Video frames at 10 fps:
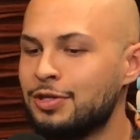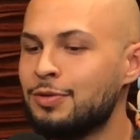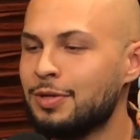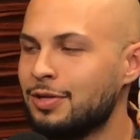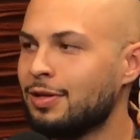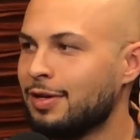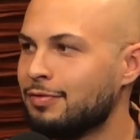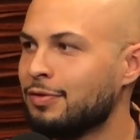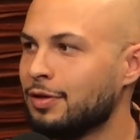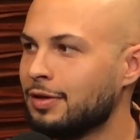do what you love
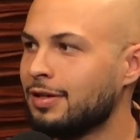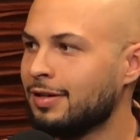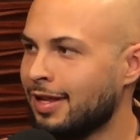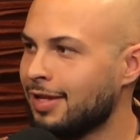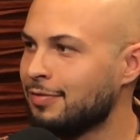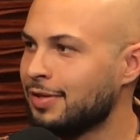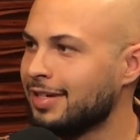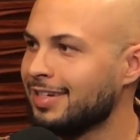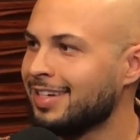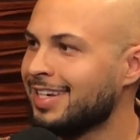for a
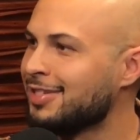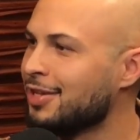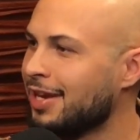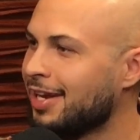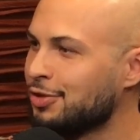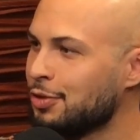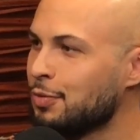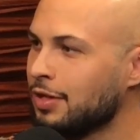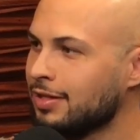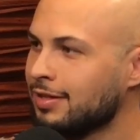living, it's not actually work.